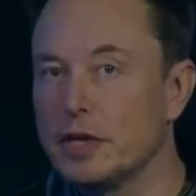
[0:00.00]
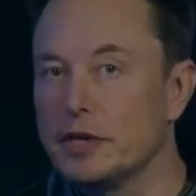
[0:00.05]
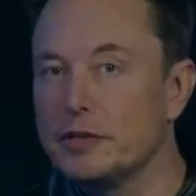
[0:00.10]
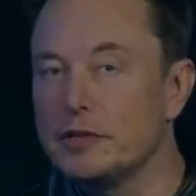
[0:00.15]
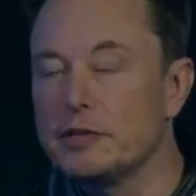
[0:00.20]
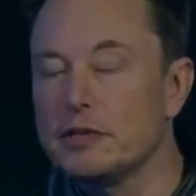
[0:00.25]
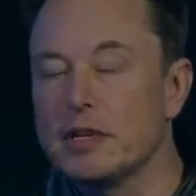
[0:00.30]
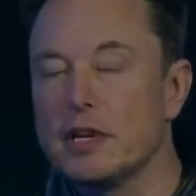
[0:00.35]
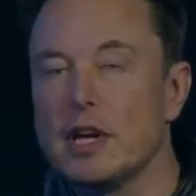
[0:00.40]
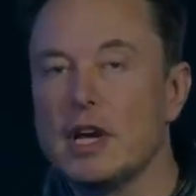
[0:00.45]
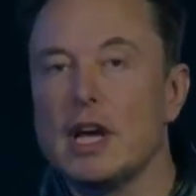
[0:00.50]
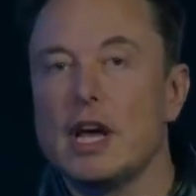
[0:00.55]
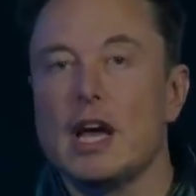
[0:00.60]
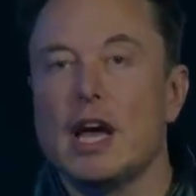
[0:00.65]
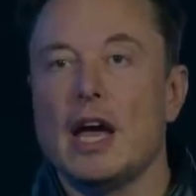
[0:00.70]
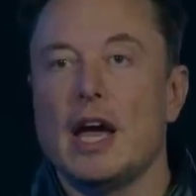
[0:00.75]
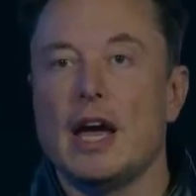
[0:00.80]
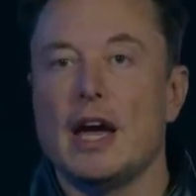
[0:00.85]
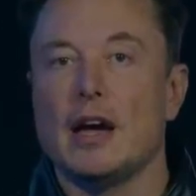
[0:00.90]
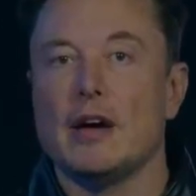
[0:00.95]
Elon
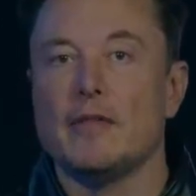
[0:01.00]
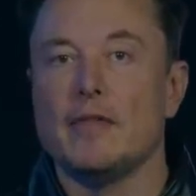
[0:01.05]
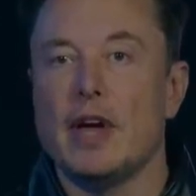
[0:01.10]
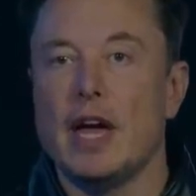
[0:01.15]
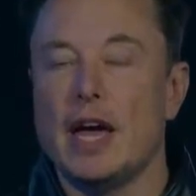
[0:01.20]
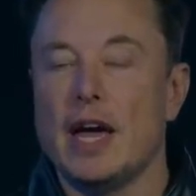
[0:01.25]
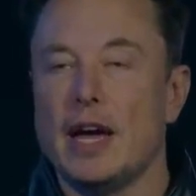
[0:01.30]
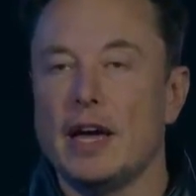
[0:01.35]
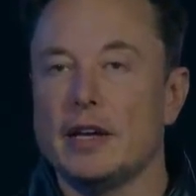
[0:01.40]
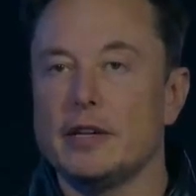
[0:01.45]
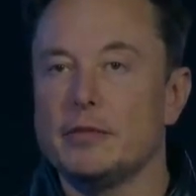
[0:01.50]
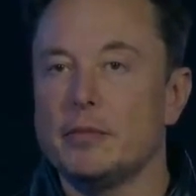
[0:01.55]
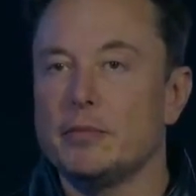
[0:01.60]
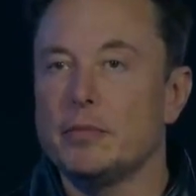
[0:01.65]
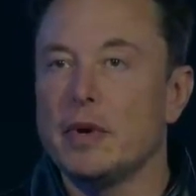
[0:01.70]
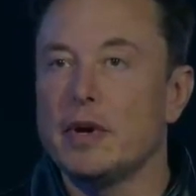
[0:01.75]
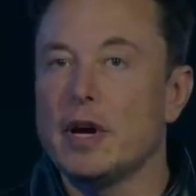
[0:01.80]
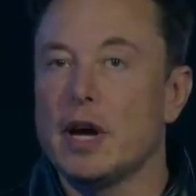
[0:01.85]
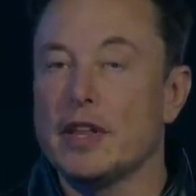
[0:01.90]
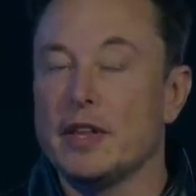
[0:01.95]
mentioned it'd be by the end of this
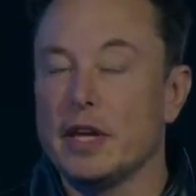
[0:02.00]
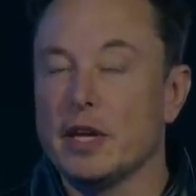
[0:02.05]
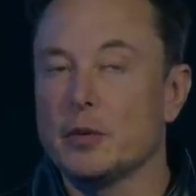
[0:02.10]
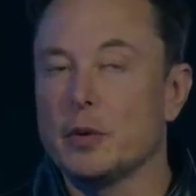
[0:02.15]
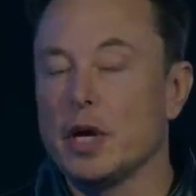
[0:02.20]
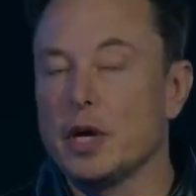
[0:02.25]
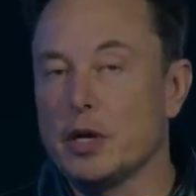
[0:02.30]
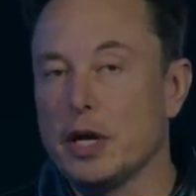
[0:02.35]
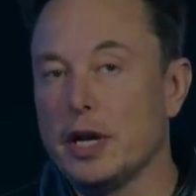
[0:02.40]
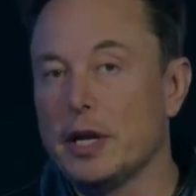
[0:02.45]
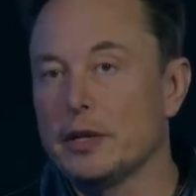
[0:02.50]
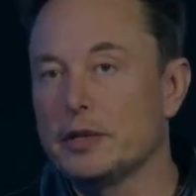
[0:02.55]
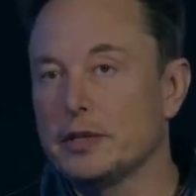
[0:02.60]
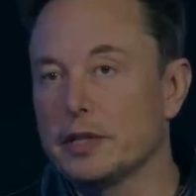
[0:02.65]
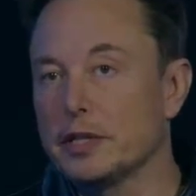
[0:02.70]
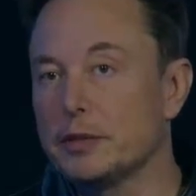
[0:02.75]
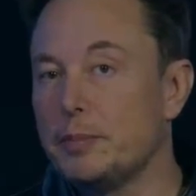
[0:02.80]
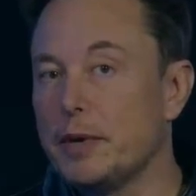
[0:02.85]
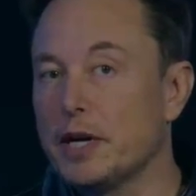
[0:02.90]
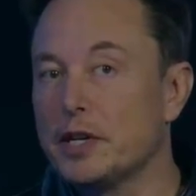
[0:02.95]
year, but it's clear Gen
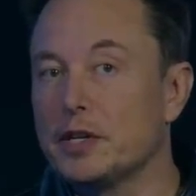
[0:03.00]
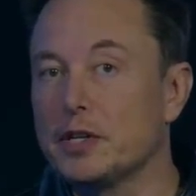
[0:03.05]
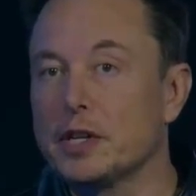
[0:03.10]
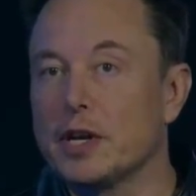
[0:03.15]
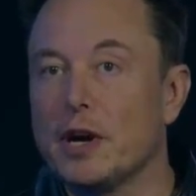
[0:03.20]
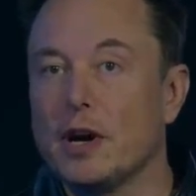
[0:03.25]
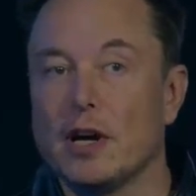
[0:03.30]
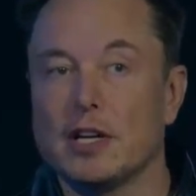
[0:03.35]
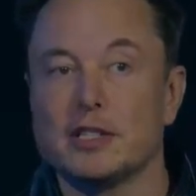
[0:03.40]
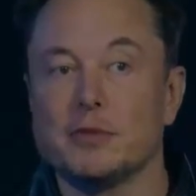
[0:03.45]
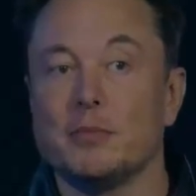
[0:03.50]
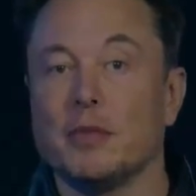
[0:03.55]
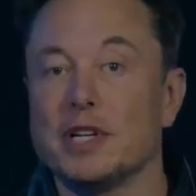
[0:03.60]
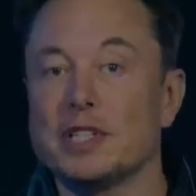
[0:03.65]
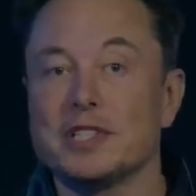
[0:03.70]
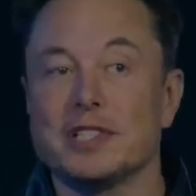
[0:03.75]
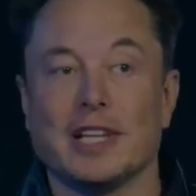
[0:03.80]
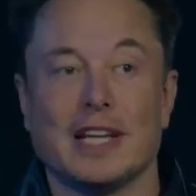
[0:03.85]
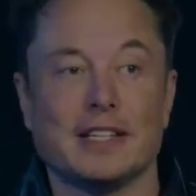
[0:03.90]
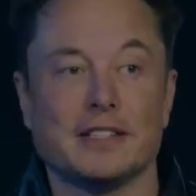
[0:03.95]
3 didn't appear in
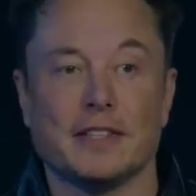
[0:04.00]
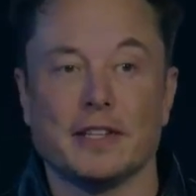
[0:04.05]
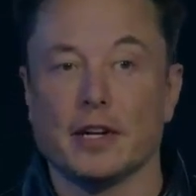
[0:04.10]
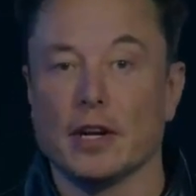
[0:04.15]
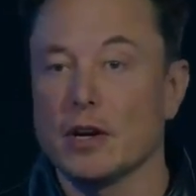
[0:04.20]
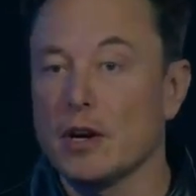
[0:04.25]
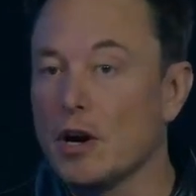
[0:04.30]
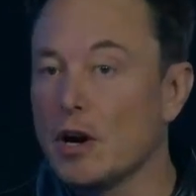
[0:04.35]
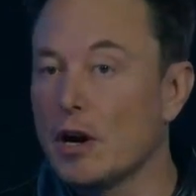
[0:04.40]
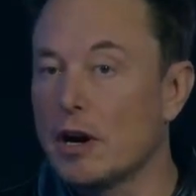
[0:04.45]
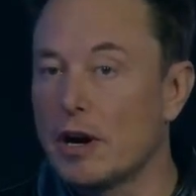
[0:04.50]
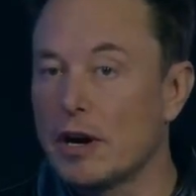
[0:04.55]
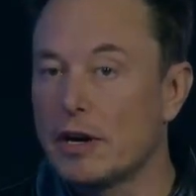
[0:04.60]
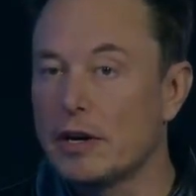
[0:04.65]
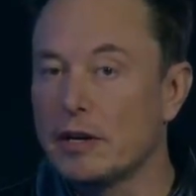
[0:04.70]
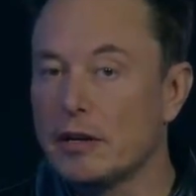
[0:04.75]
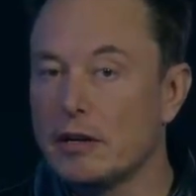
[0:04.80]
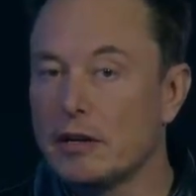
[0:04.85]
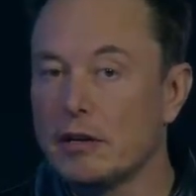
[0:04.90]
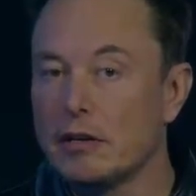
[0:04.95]
Tesla's published
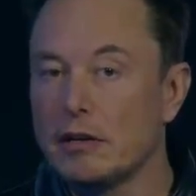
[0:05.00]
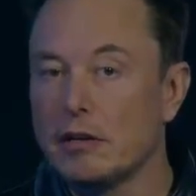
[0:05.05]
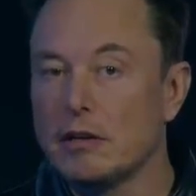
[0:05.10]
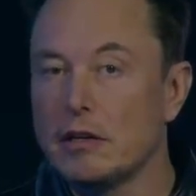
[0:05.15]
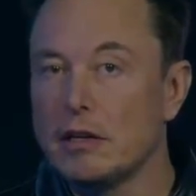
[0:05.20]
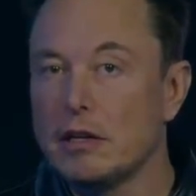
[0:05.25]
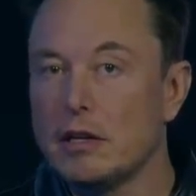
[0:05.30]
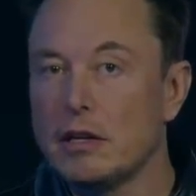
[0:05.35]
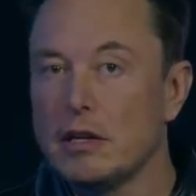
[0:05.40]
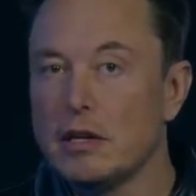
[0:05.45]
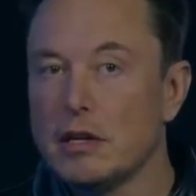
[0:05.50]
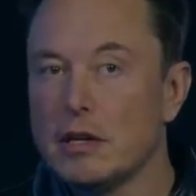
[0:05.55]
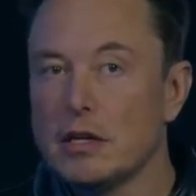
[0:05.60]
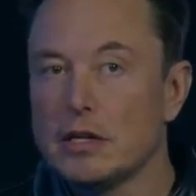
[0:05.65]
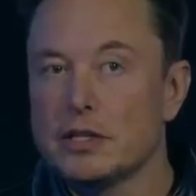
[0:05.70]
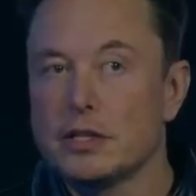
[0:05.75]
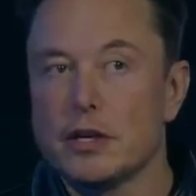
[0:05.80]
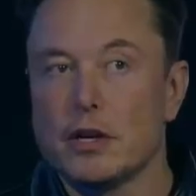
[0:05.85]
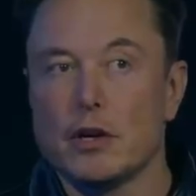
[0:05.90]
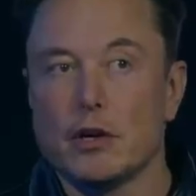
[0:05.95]
timeline, so we
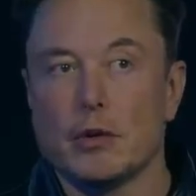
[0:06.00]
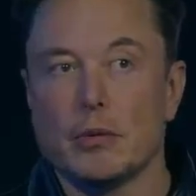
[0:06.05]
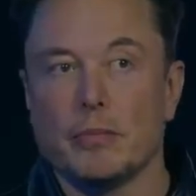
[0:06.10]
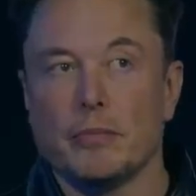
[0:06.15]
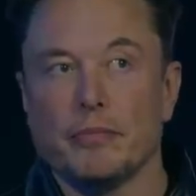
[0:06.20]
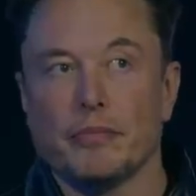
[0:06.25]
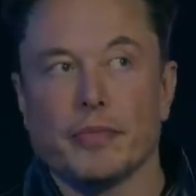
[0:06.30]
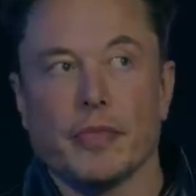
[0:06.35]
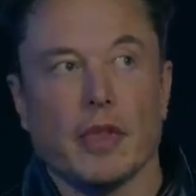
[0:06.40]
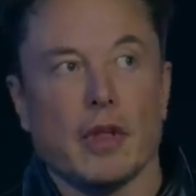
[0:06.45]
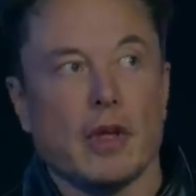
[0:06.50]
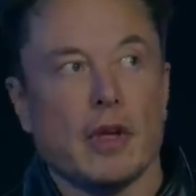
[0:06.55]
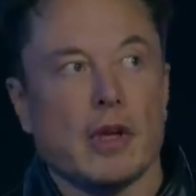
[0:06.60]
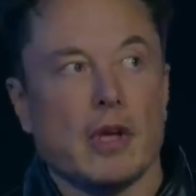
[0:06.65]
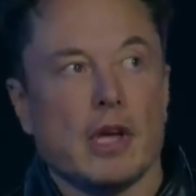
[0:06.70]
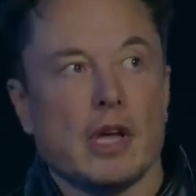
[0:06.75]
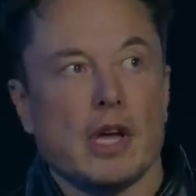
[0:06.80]
think it'll probably be next